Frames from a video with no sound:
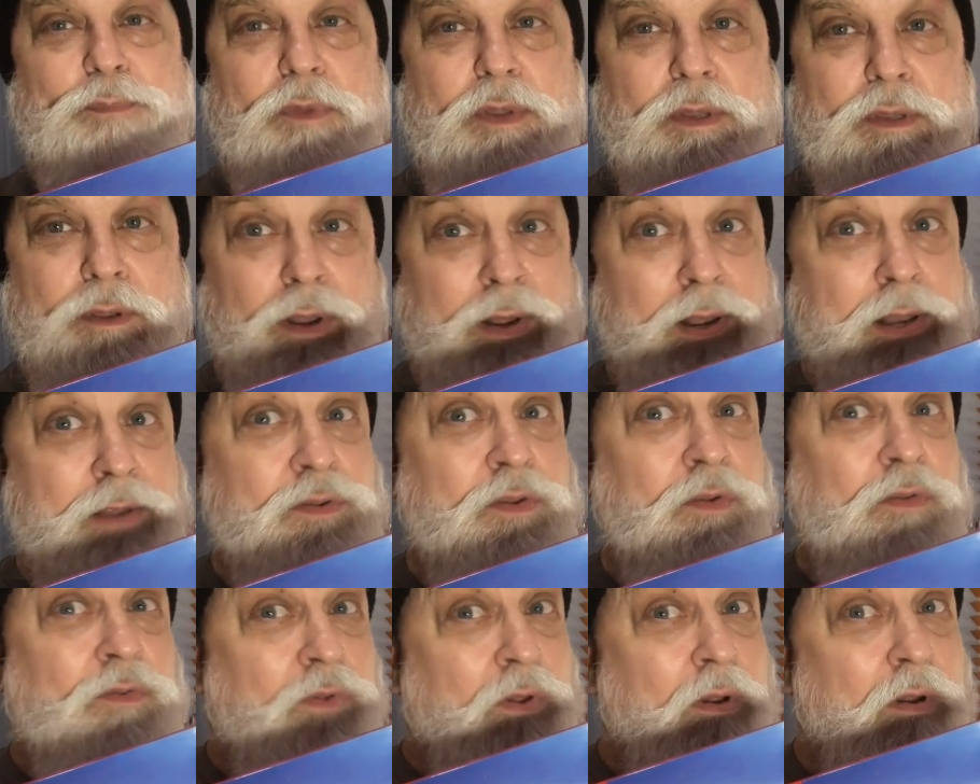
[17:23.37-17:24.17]
Not
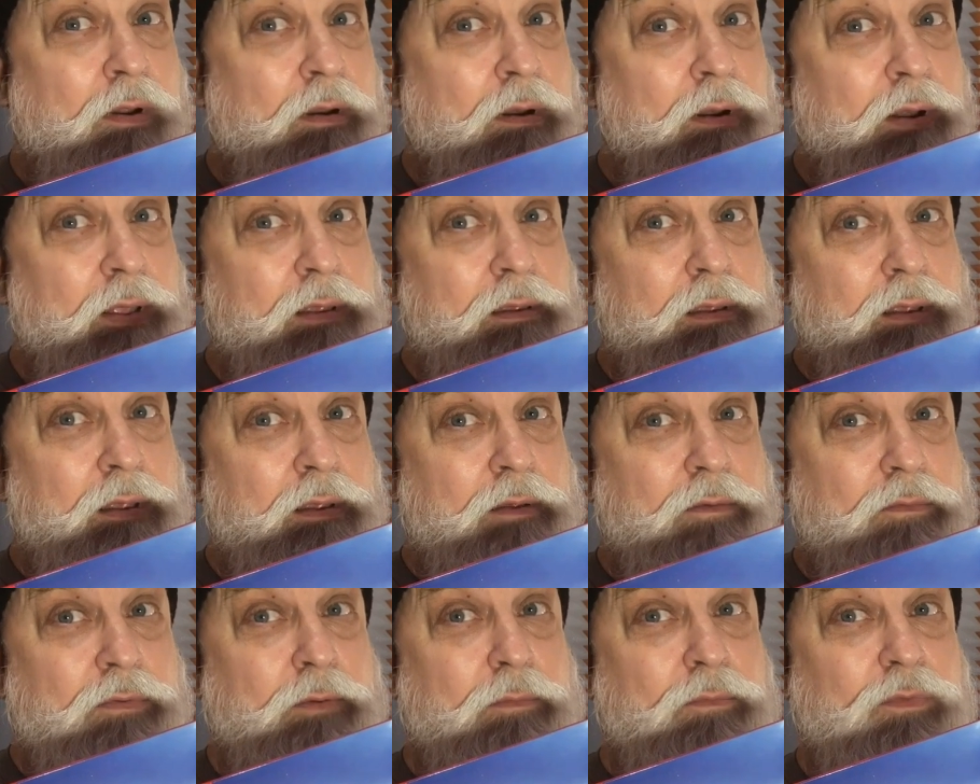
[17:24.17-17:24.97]
necessarily
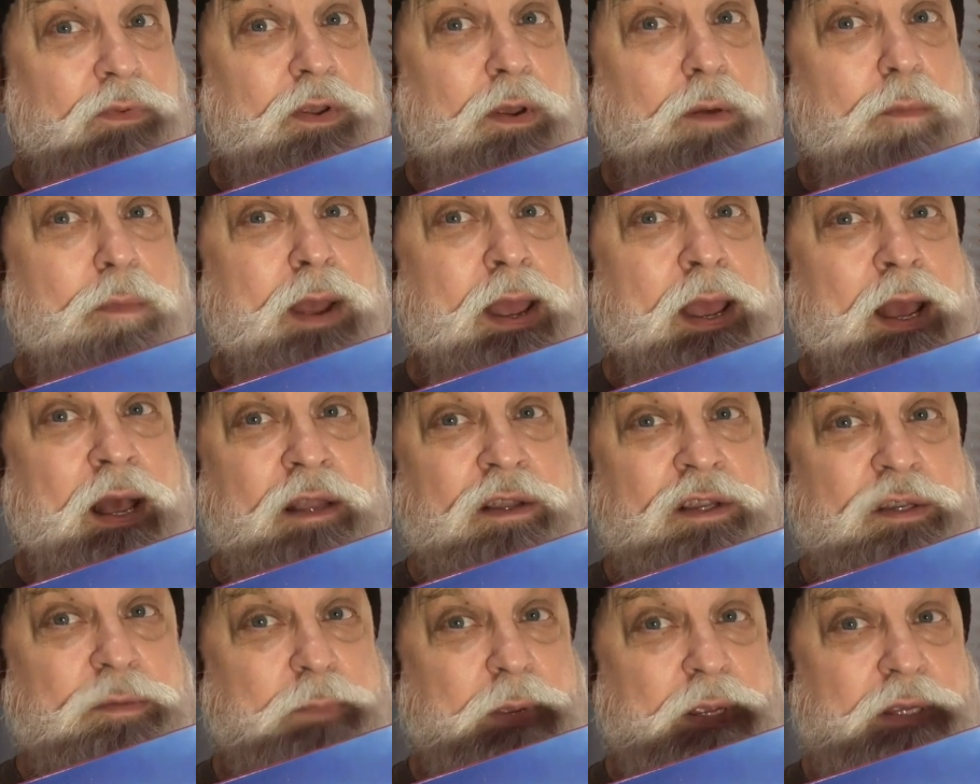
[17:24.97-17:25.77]
from somewhere
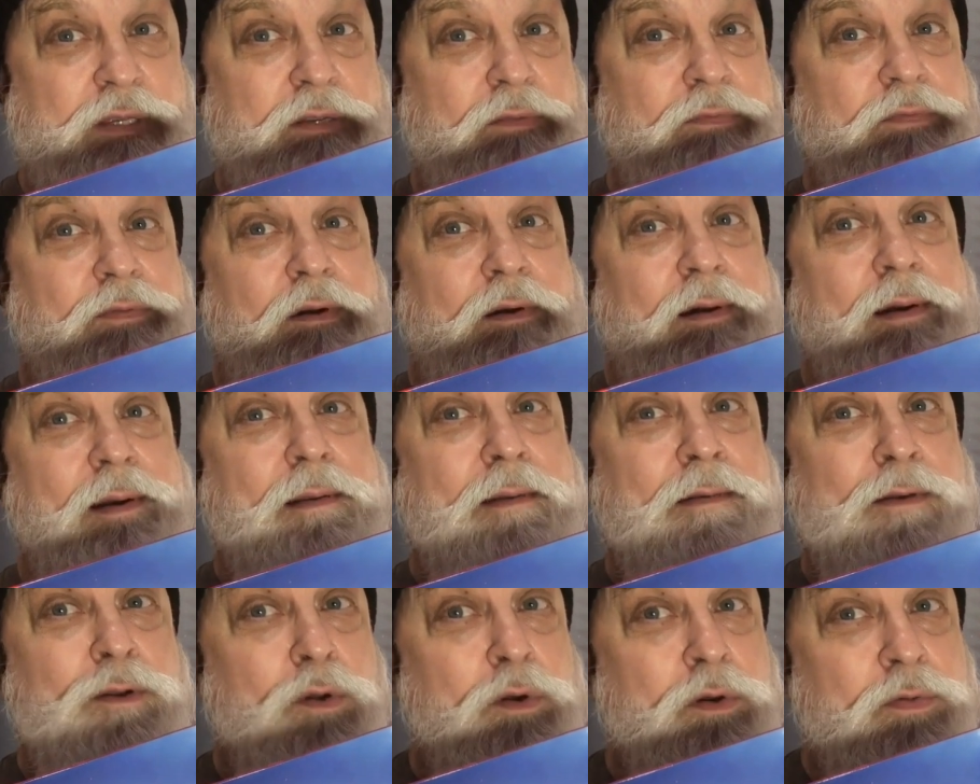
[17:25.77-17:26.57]
unspecified
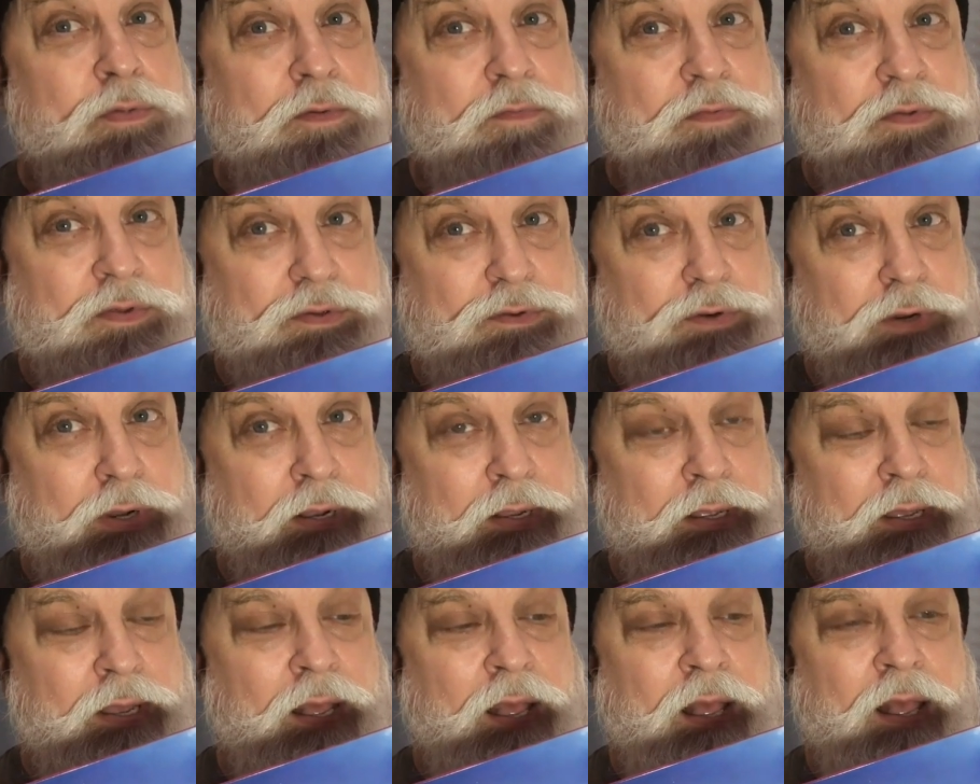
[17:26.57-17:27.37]
north of
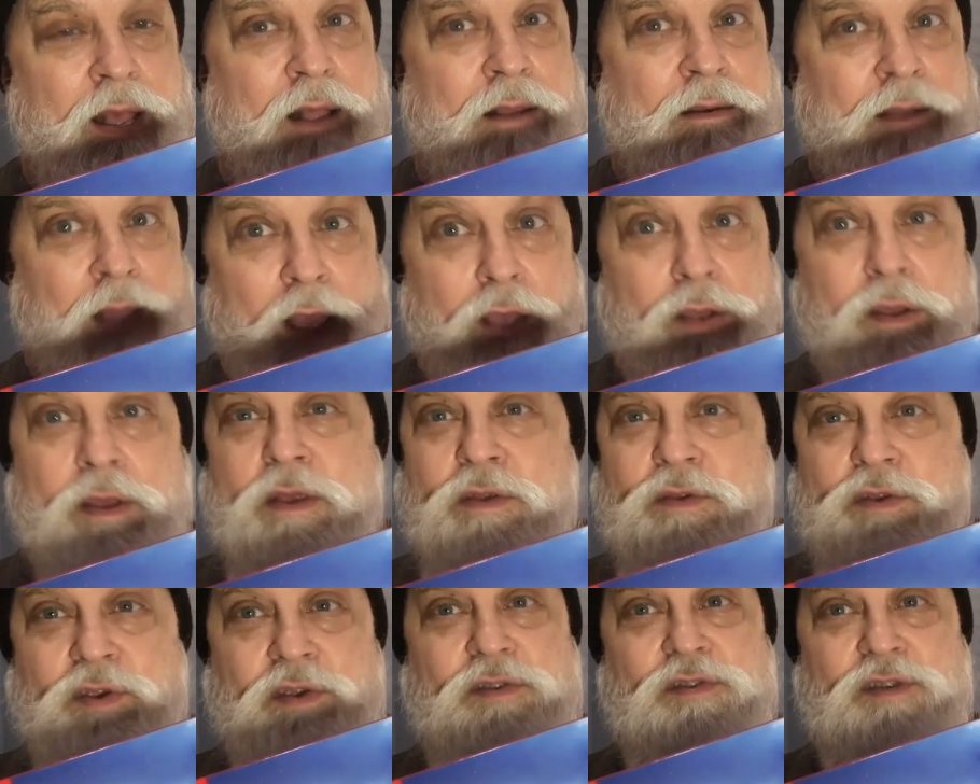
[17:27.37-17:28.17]
Australia. No,
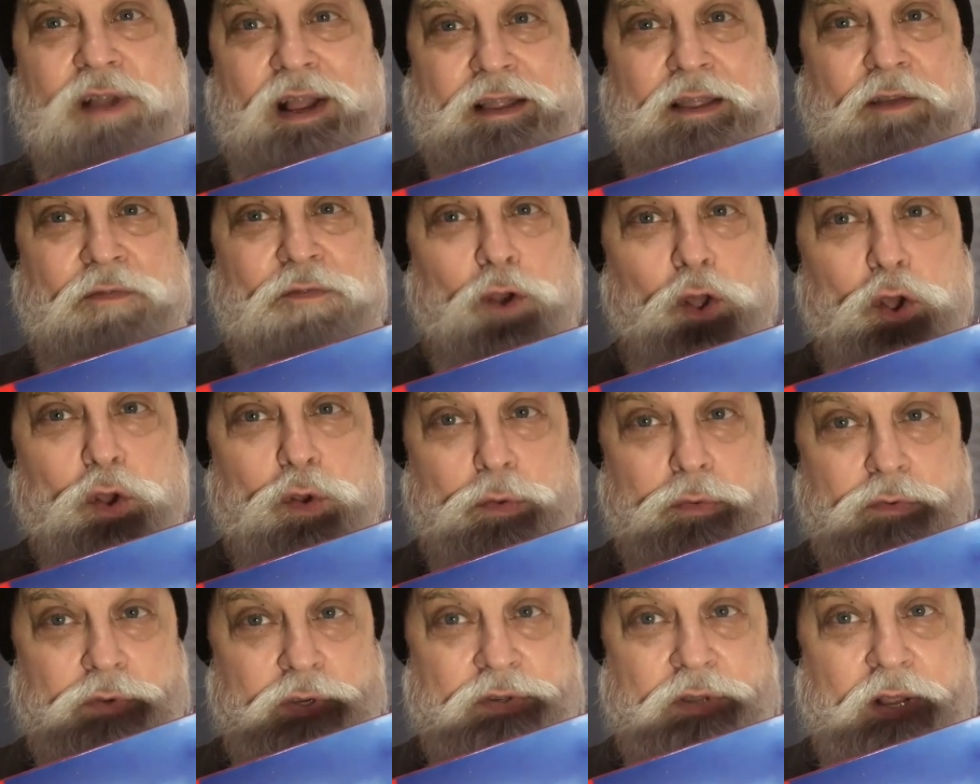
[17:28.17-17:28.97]
just like the flu,
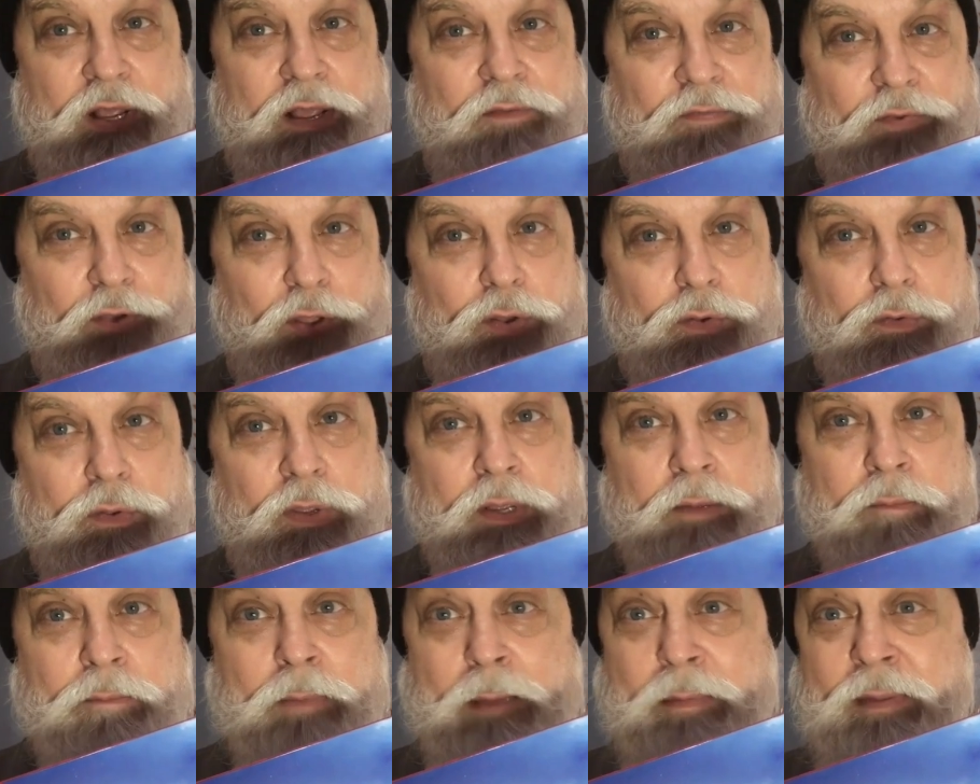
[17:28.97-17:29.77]
just like a flu.
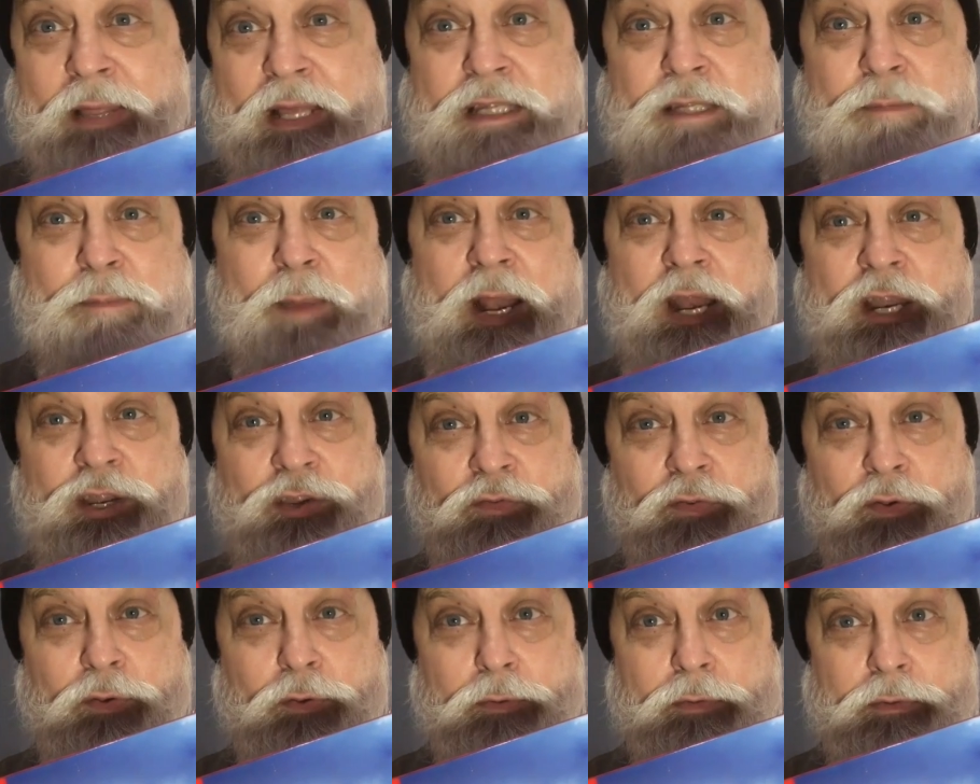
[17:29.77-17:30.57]
Maybe that's Spanish
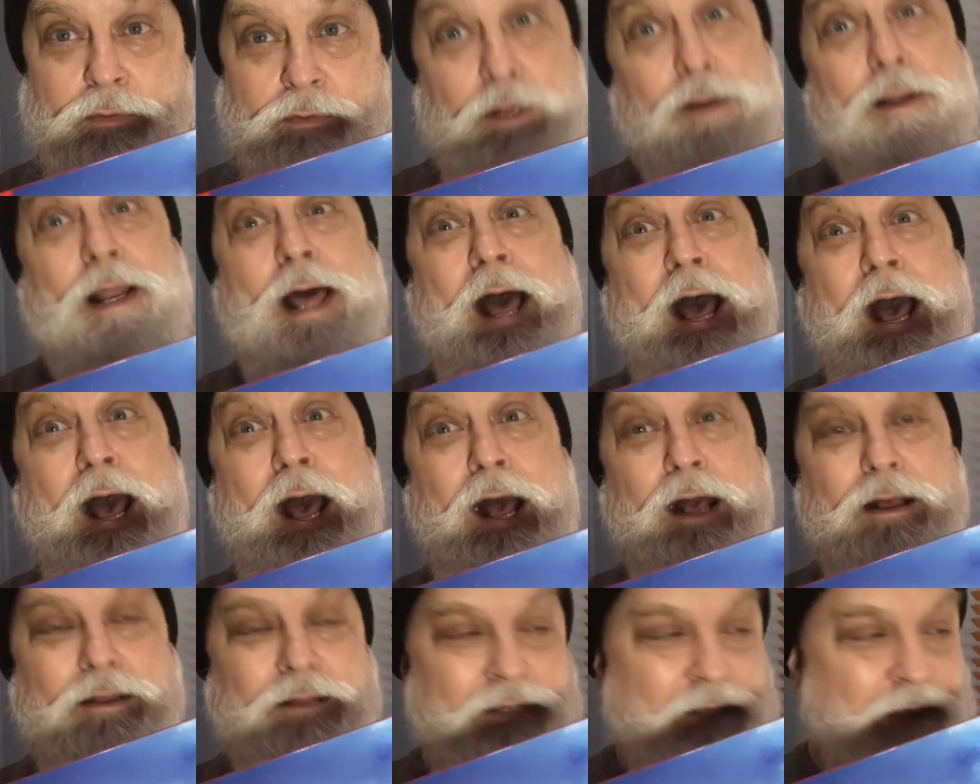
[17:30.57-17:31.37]
flu. La!
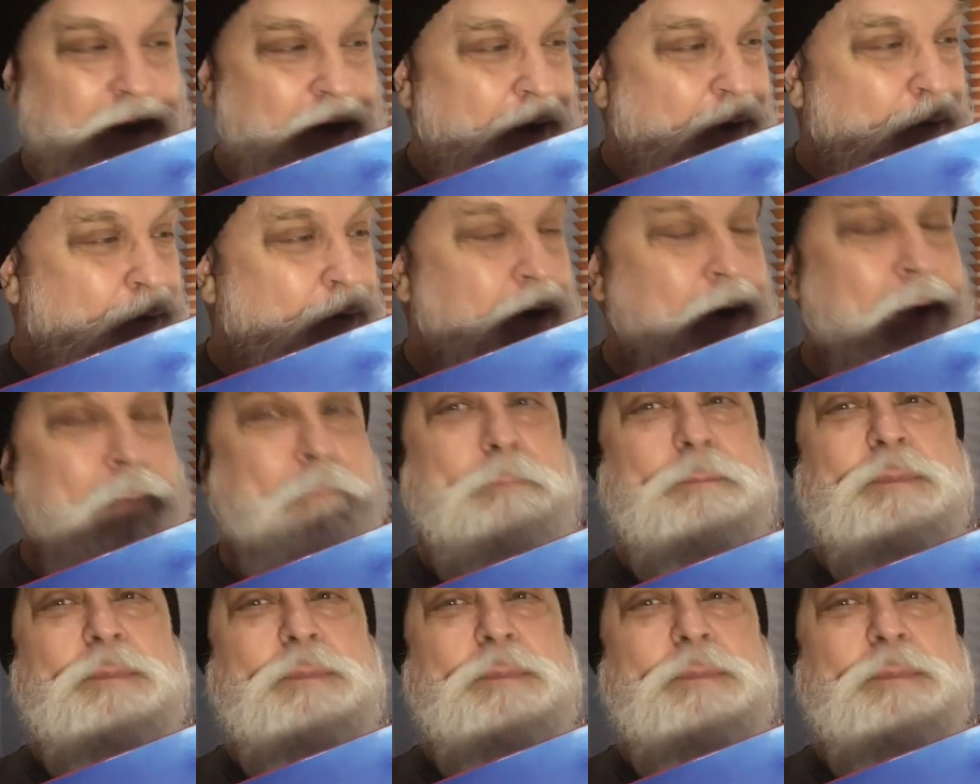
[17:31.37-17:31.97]
Right.